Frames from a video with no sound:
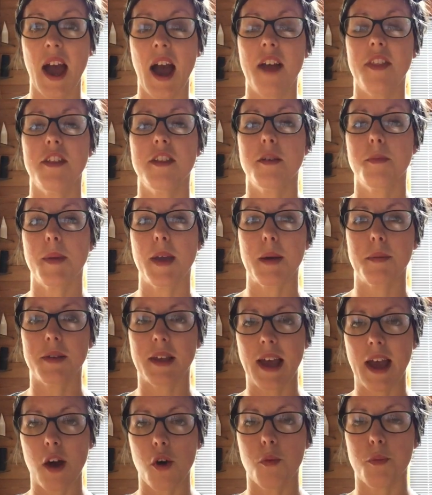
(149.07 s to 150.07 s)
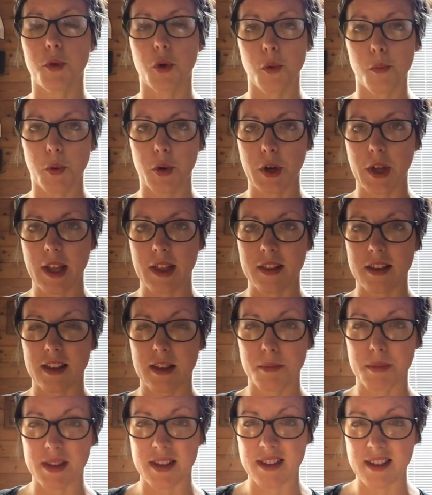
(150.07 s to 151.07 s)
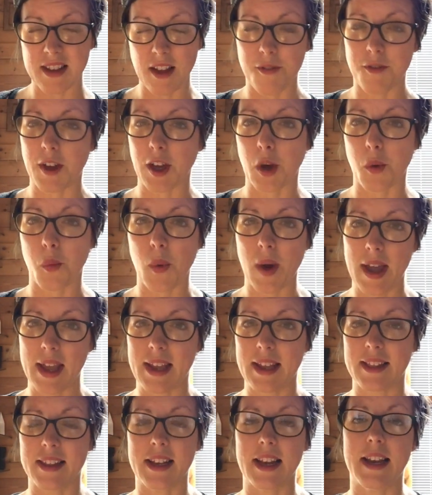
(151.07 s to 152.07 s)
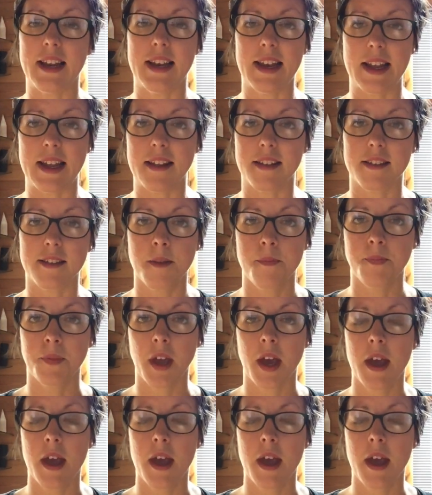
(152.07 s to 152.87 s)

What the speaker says: and then to be able to help your body in the specific way that it needs.